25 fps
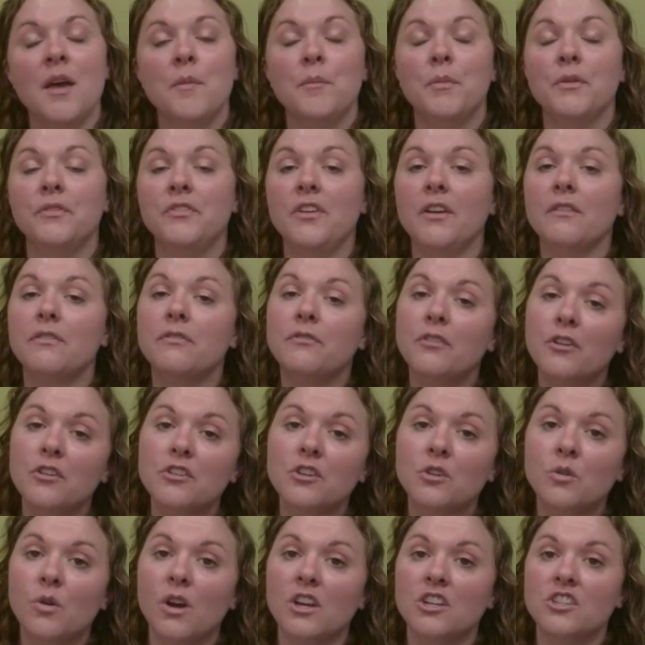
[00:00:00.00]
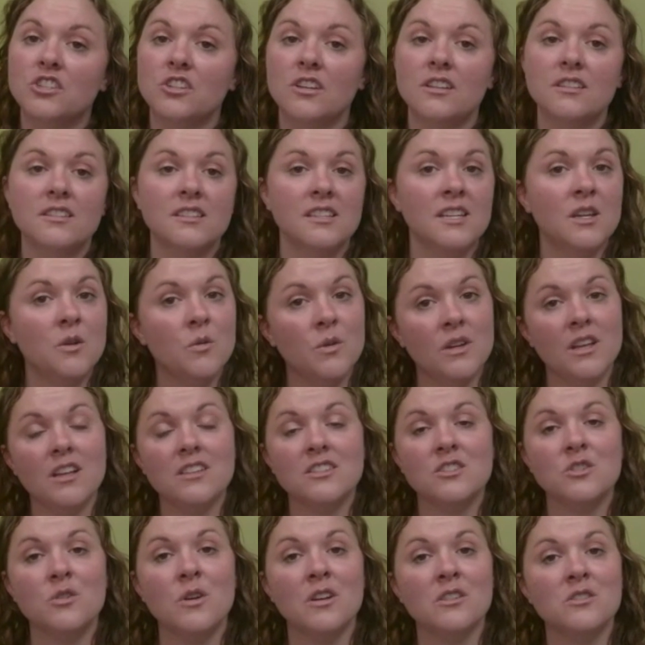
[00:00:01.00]
But if you have further questions, and anyone
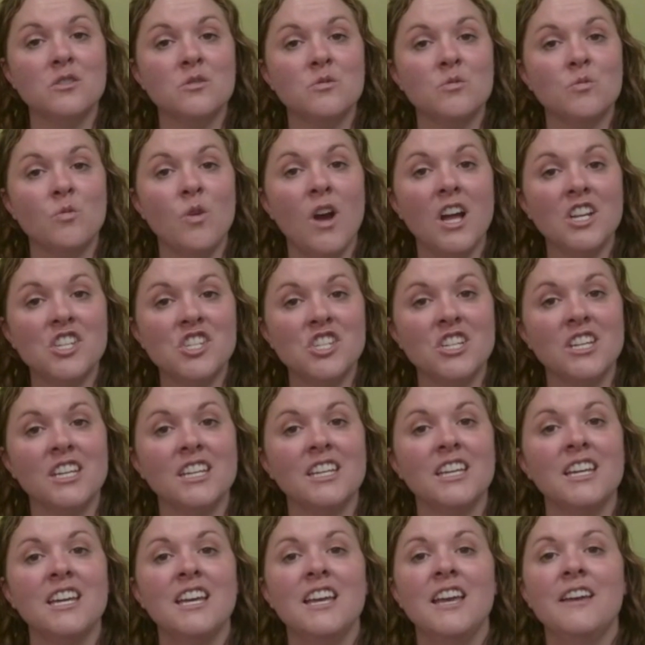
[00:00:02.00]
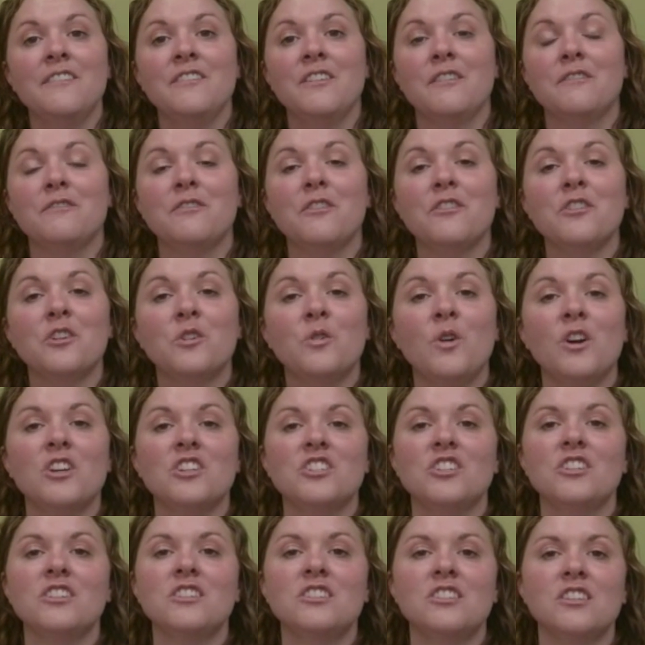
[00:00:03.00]
else who else is watching, if you have further
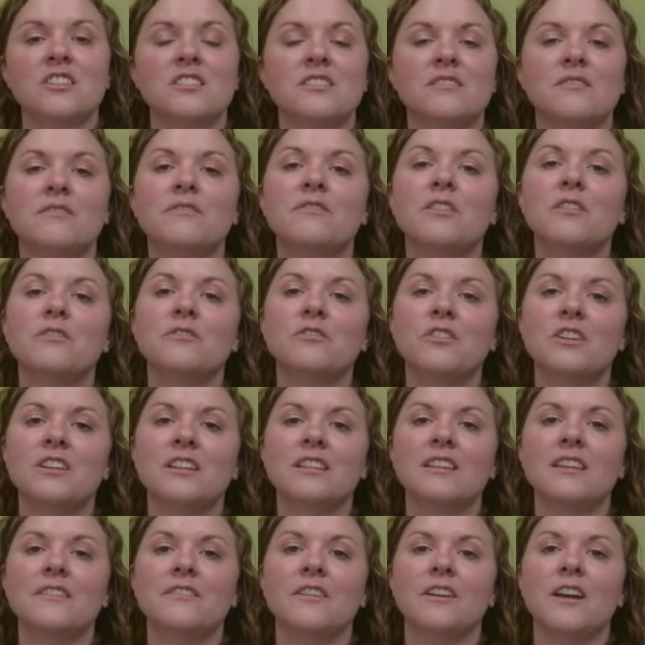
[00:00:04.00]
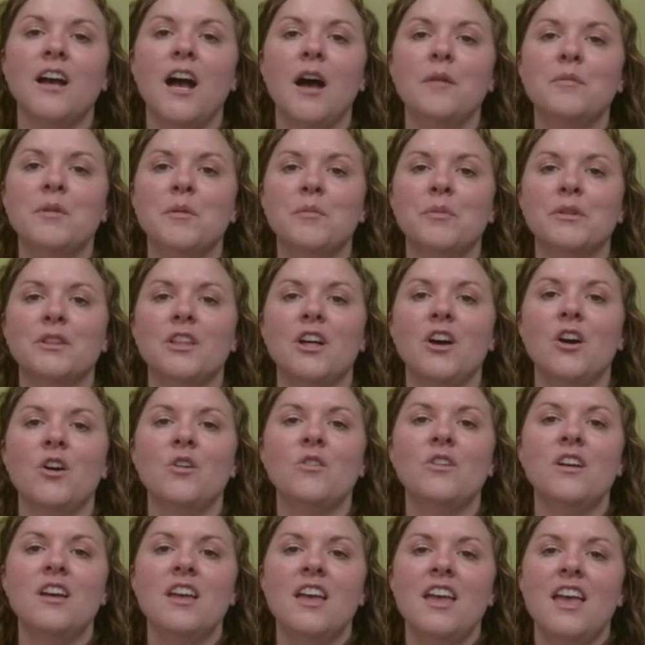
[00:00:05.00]
questions, just feel free to leave a comment
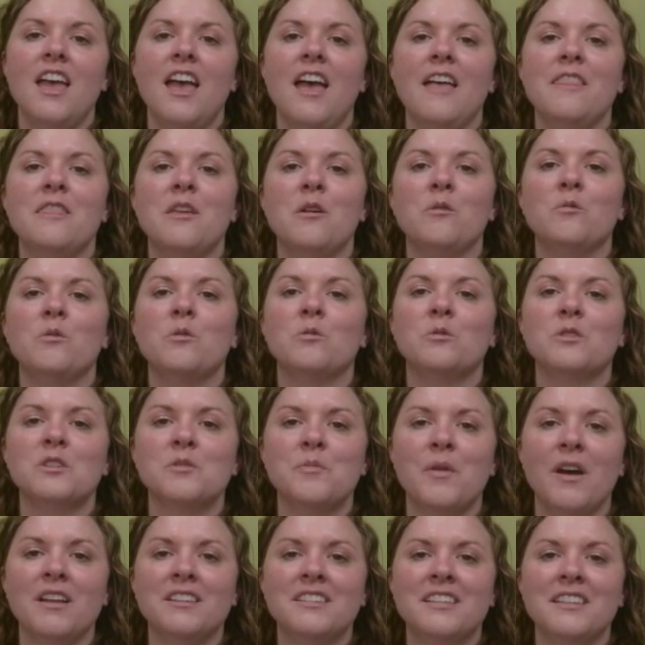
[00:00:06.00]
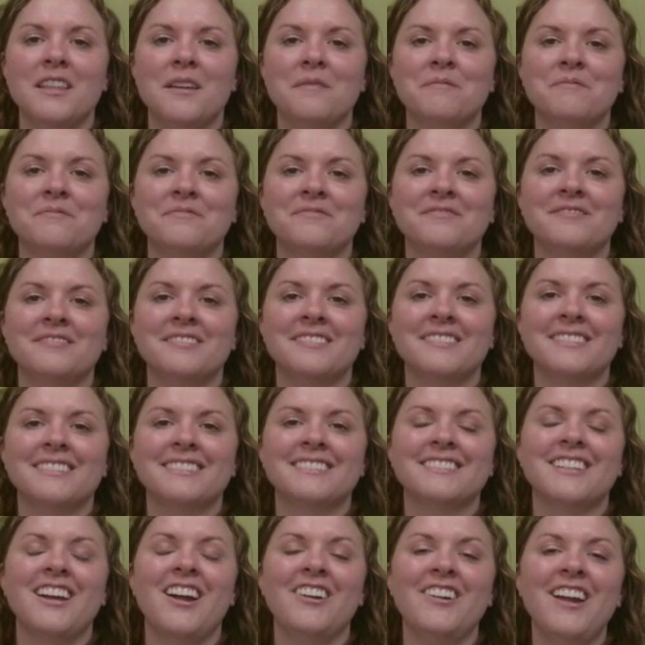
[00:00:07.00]
below, and then we'll respond to them.
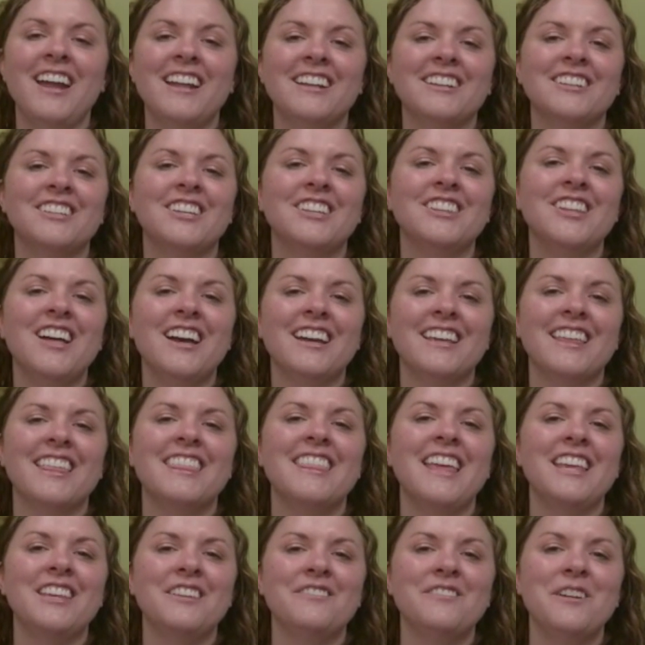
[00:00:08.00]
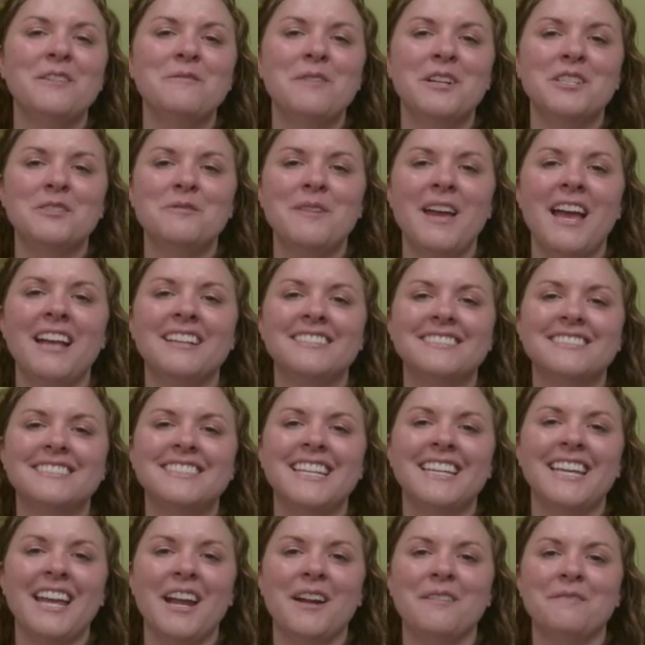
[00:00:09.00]
All right, good luck. Thank you very much, Matt.
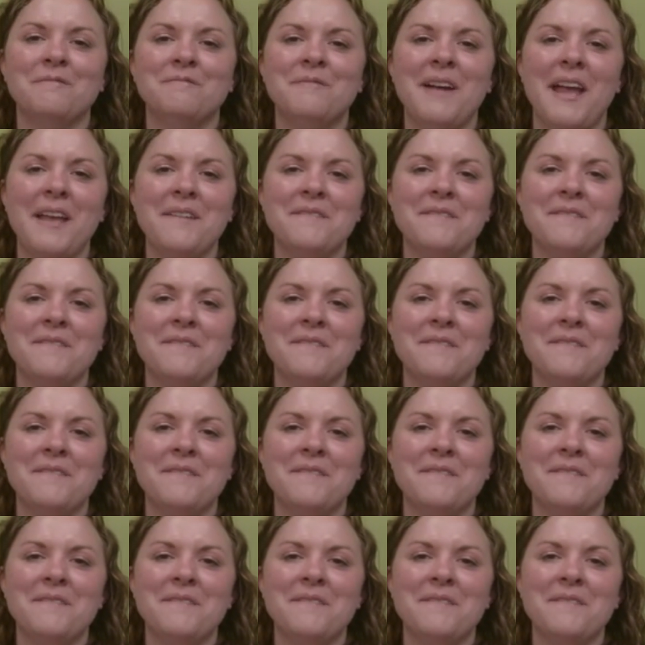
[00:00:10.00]
Take care. Bye.